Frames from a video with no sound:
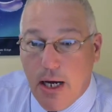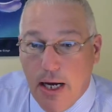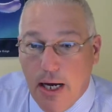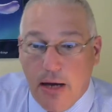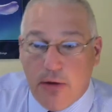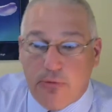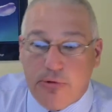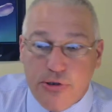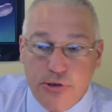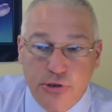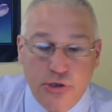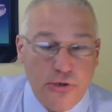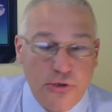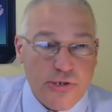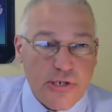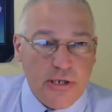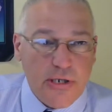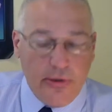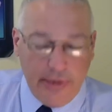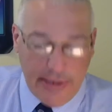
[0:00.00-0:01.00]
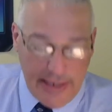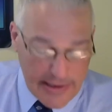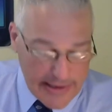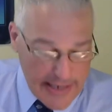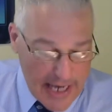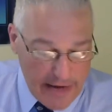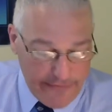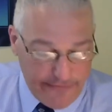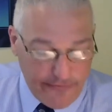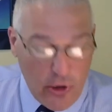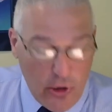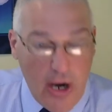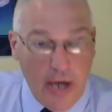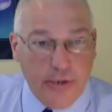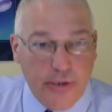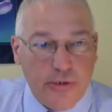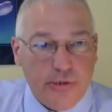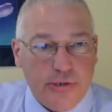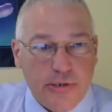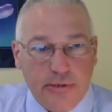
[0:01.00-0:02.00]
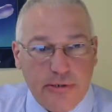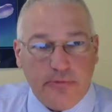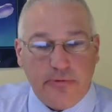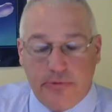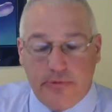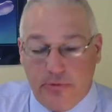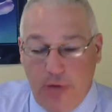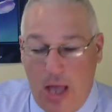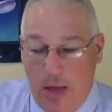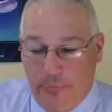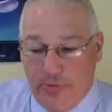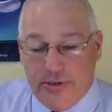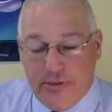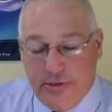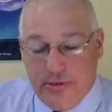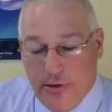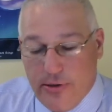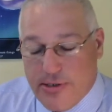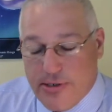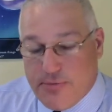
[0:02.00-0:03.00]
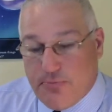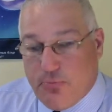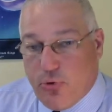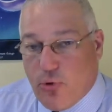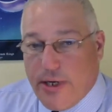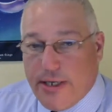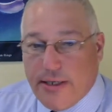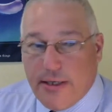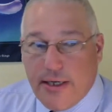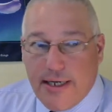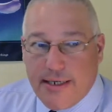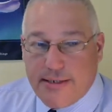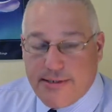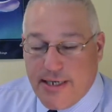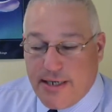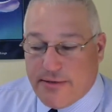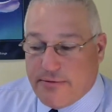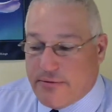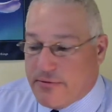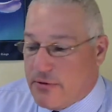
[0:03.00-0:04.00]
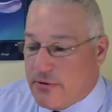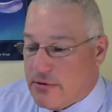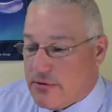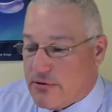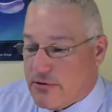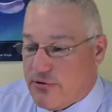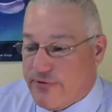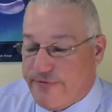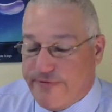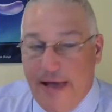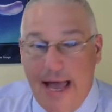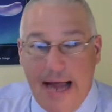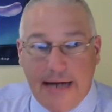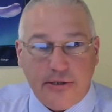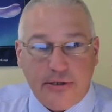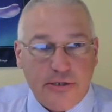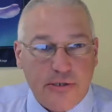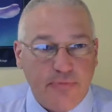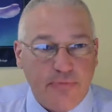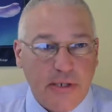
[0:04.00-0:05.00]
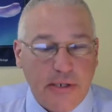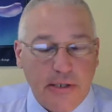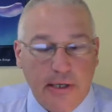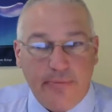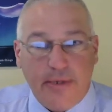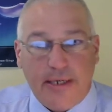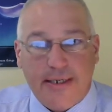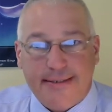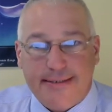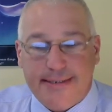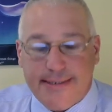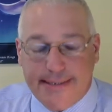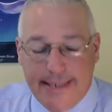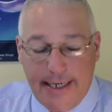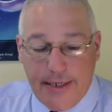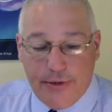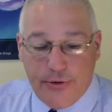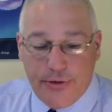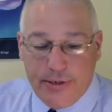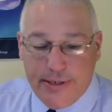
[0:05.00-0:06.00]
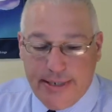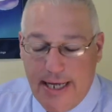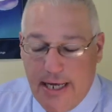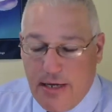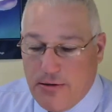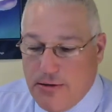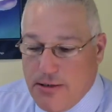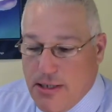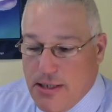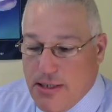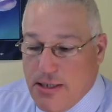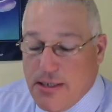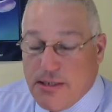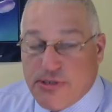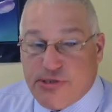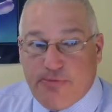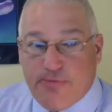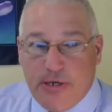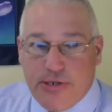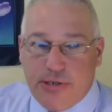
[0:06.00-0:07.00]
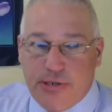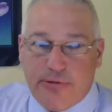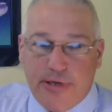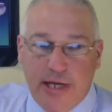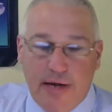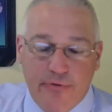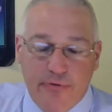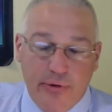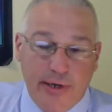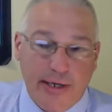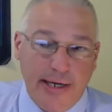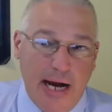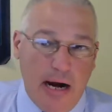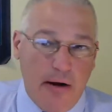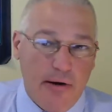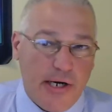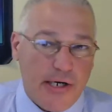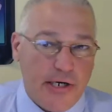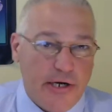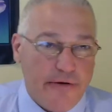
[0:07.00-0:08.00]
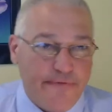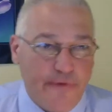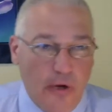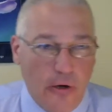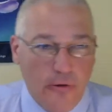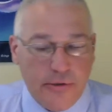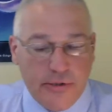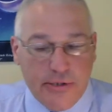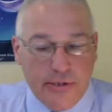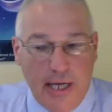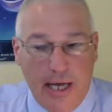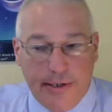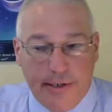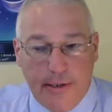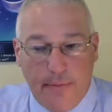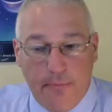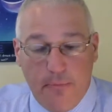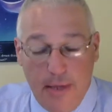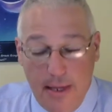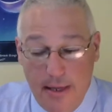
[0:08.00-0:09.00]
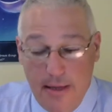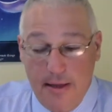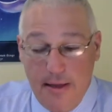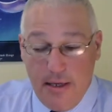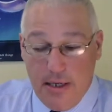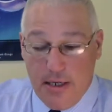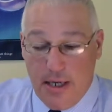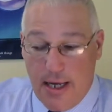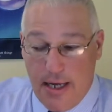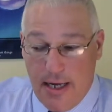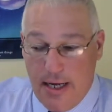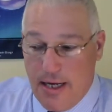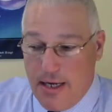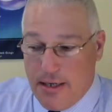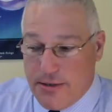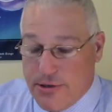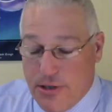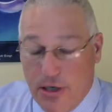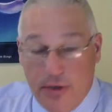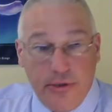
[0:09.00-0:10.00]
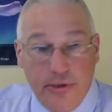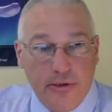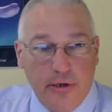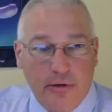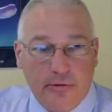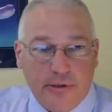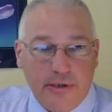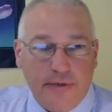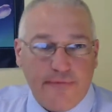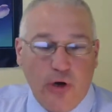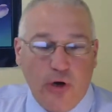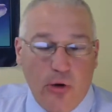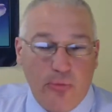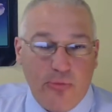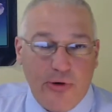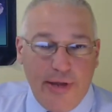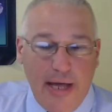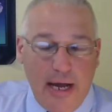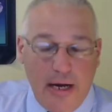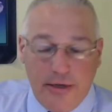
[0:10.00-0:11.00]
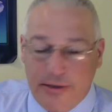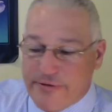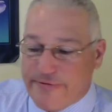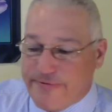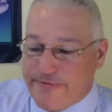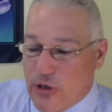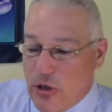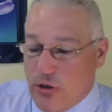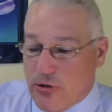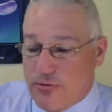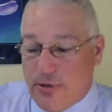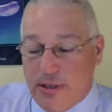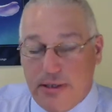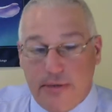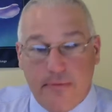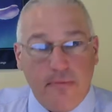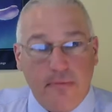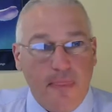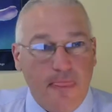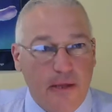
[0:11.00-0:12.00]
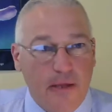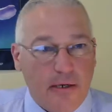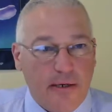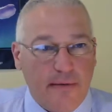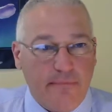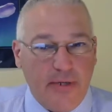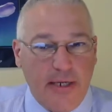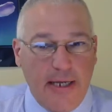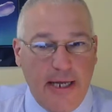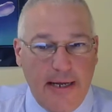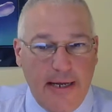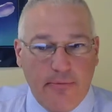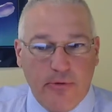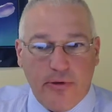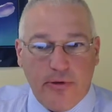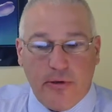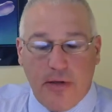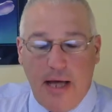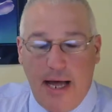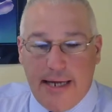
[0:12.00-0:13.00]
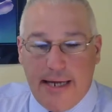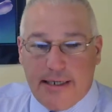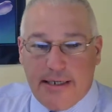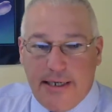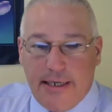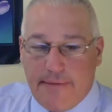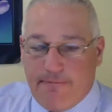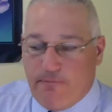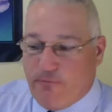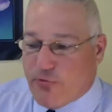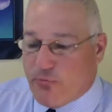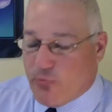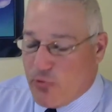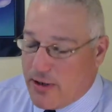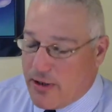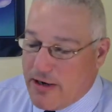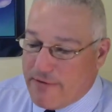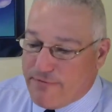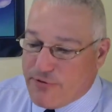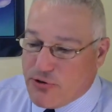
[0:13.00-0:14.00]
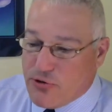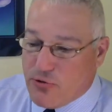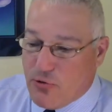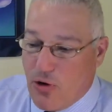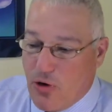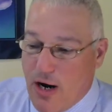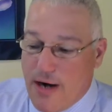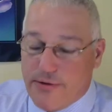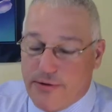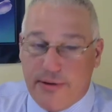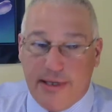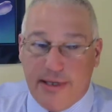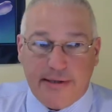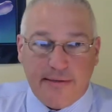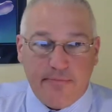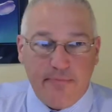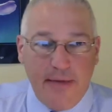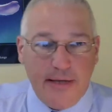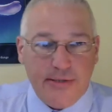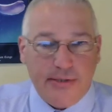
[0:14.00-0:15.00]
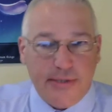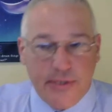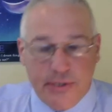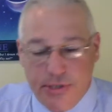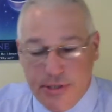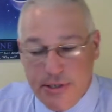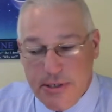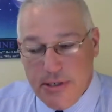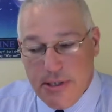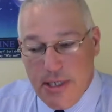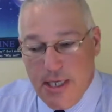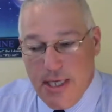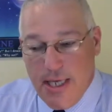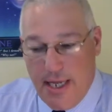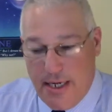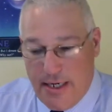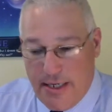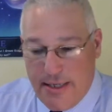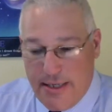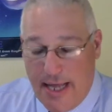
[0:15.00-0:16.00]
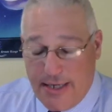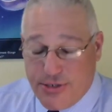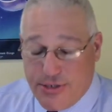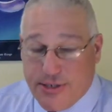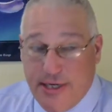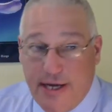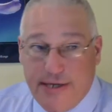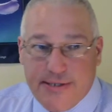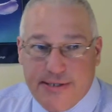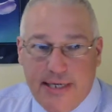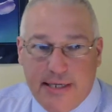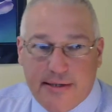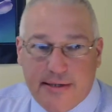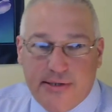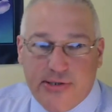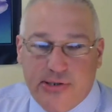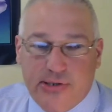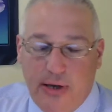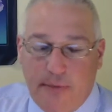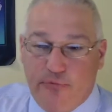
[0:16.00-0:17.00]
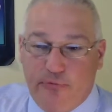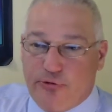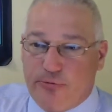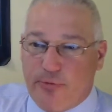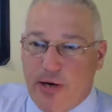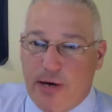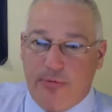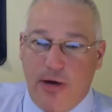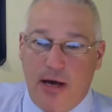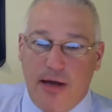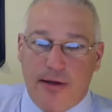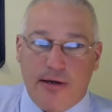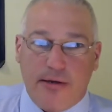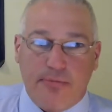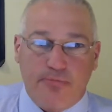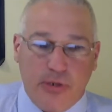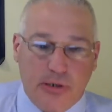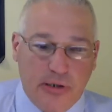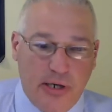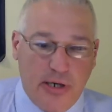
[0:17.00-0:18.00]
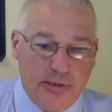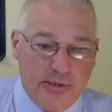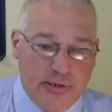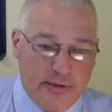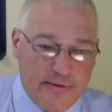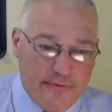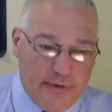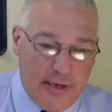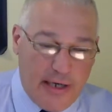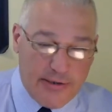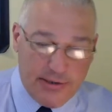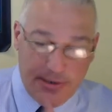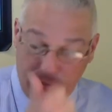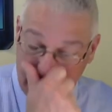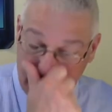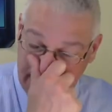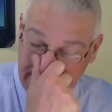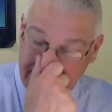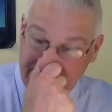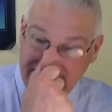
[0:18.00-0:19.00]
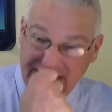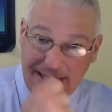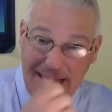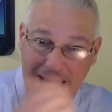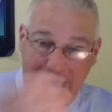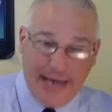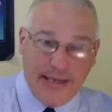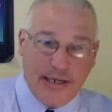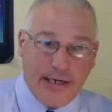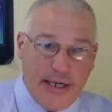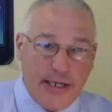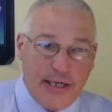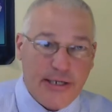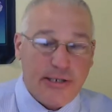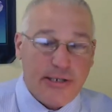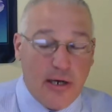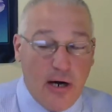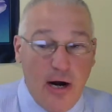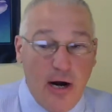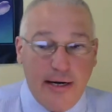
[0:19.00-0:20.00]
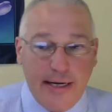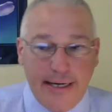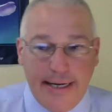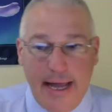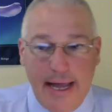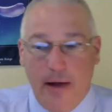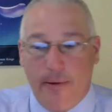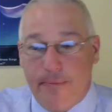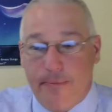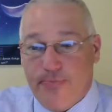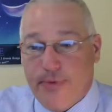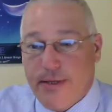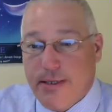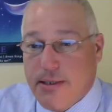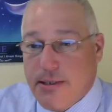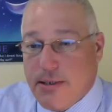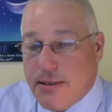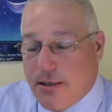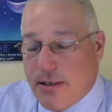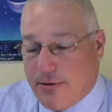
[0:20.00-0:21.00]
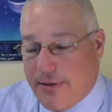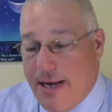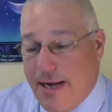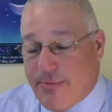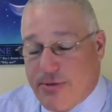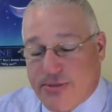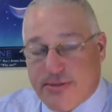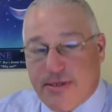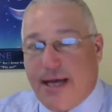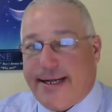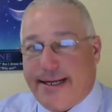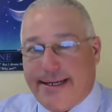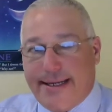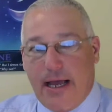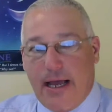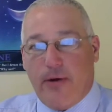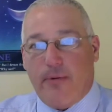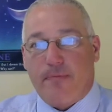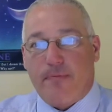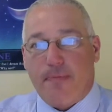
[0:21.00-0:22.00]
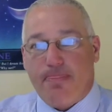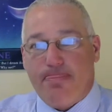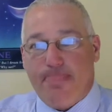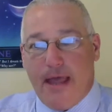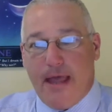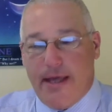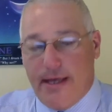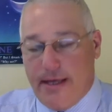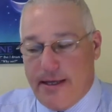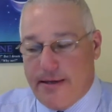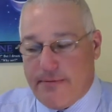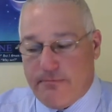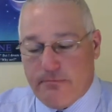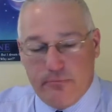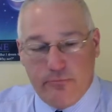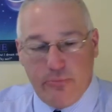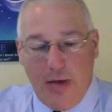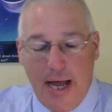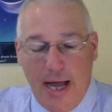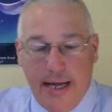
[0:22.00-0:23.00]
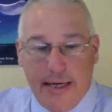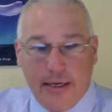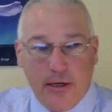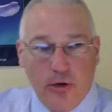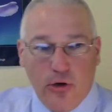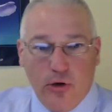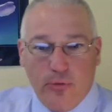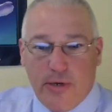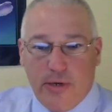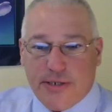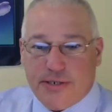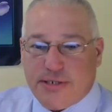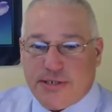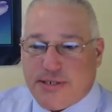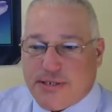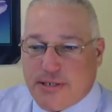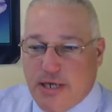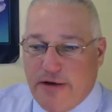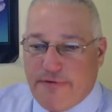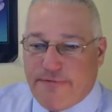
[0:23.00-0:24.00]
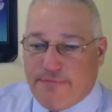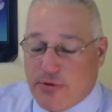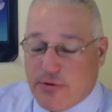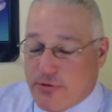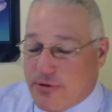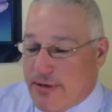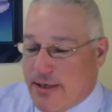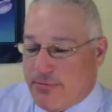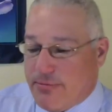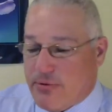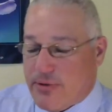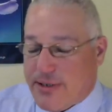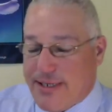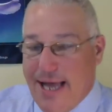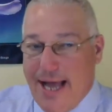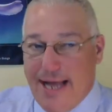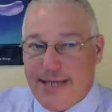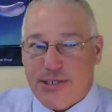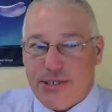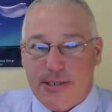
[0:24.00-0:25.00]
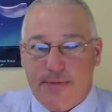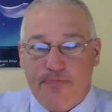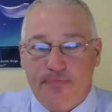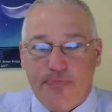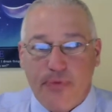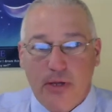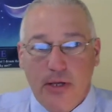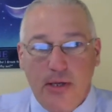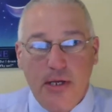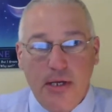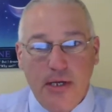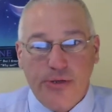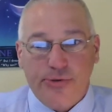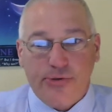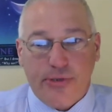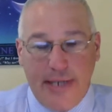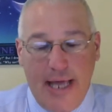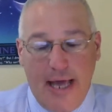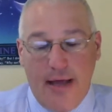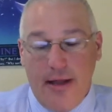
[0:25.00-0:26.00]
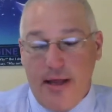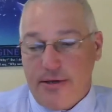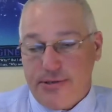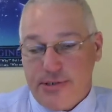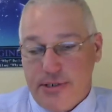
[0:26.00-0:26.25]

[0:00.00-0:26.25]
We usually don't get that far, usually up until this point. And I said two factors becoming the standard now, especially with everyone carrying their phones on them. You don't leave home without your phone. Well, you're going to be able to log in from wherever you are. You get the message. And actually, I set this up for my mother because of someone hacking into her account, her Amazon account, and buying a whole bunch of stuff, but we were able to catch it. So now there's a